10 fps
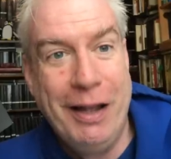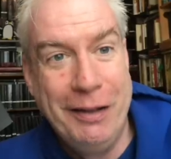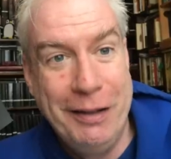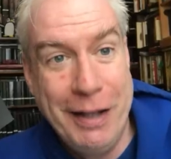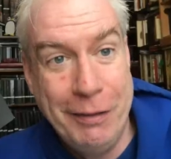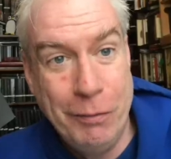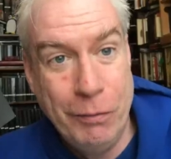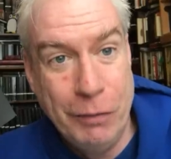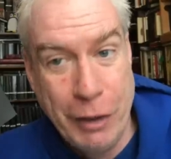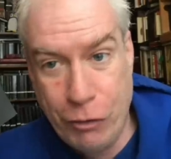that
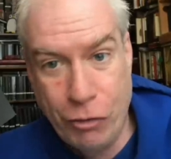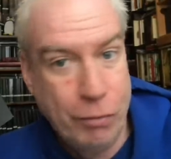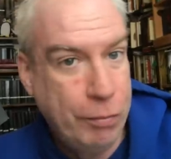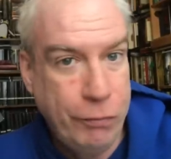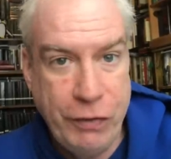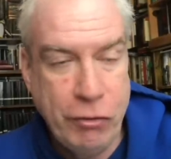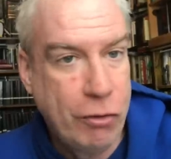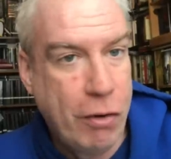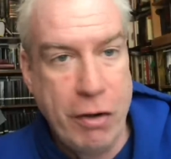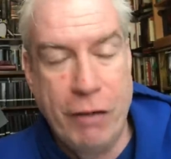literature, fiction
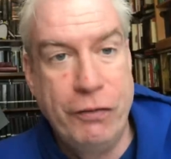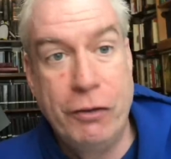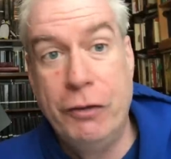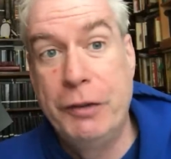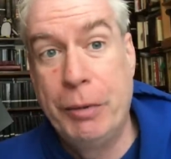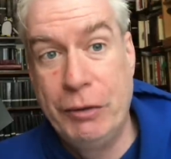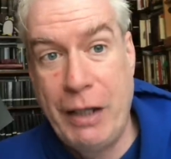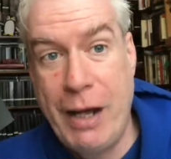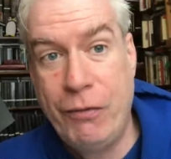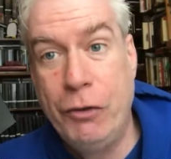or nonfiction, is supposed to
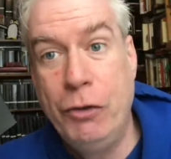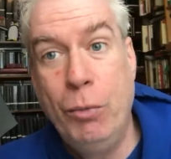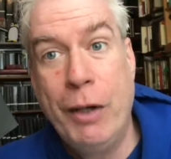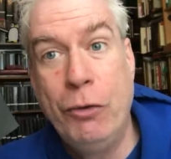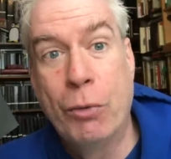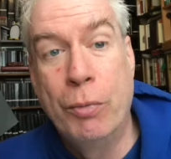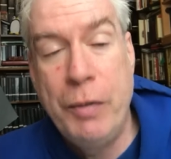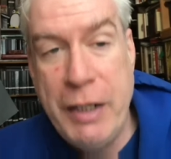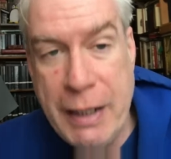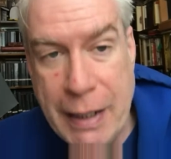have on you when you're
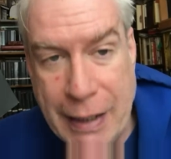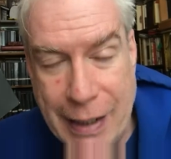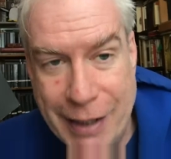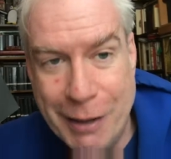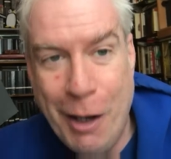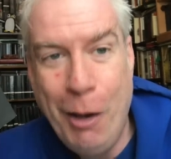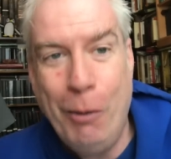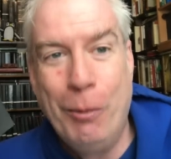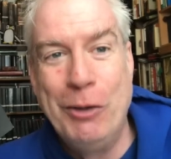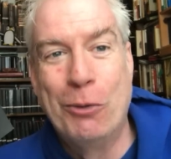reading it.
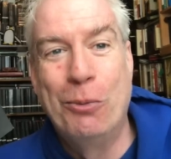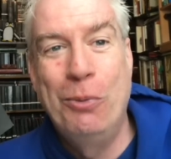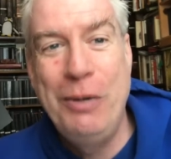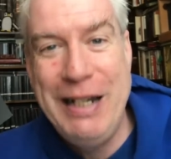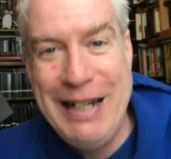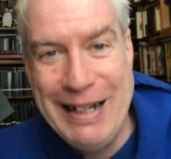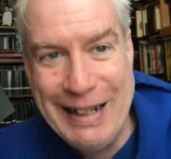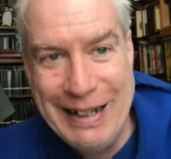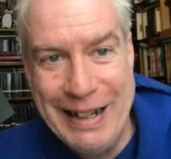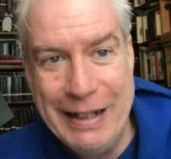When you're
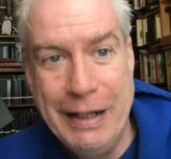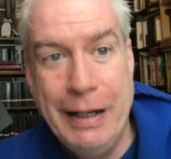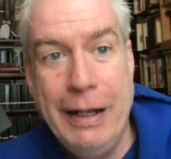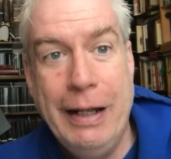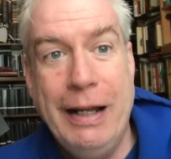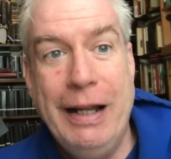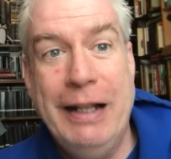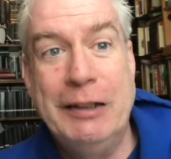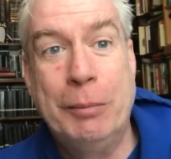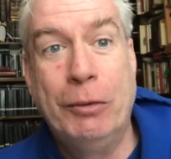reading it,
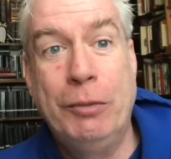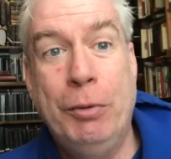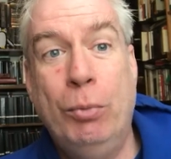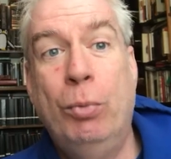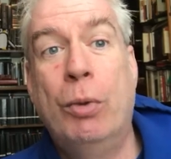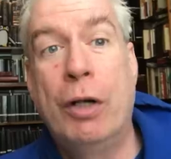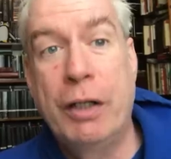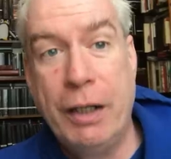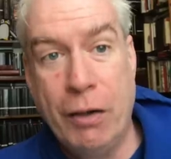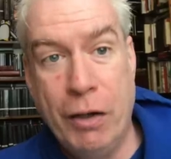it's supposed to be
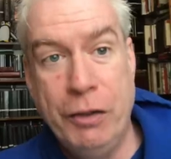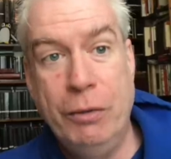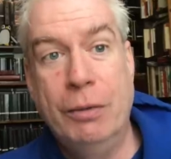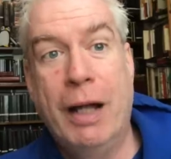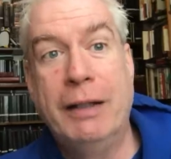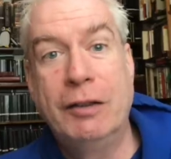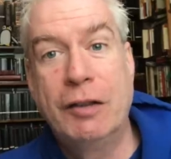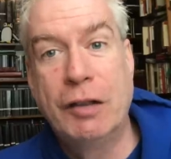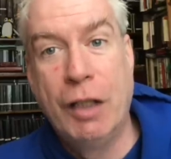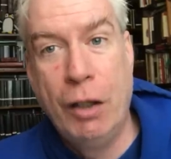working on you like
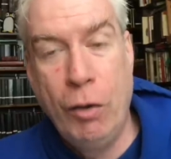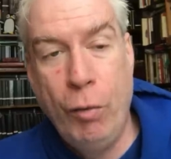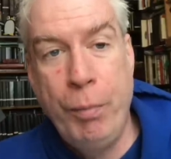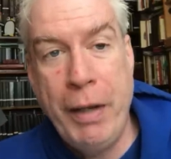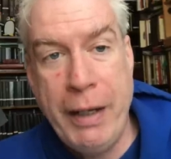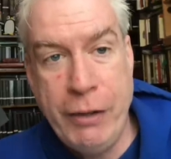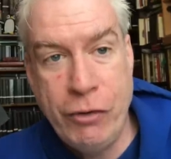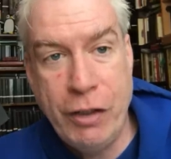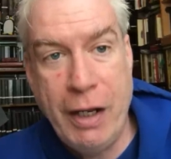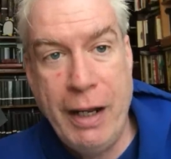slow,
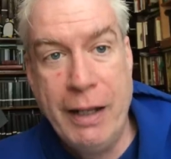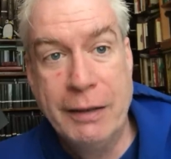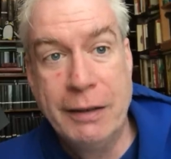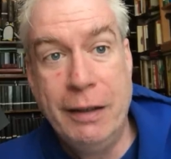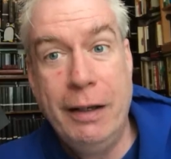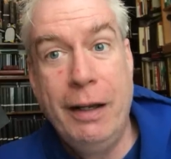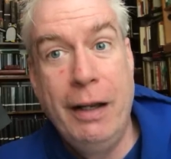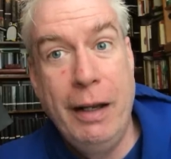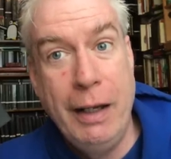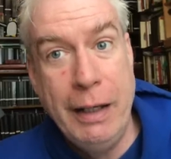patient hands
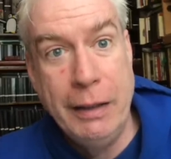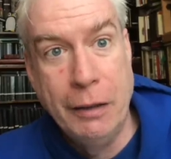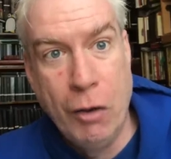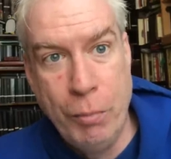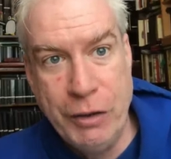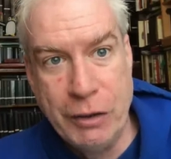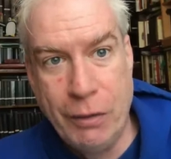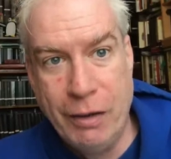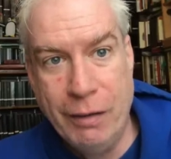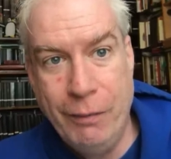in loamy
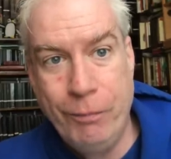soil.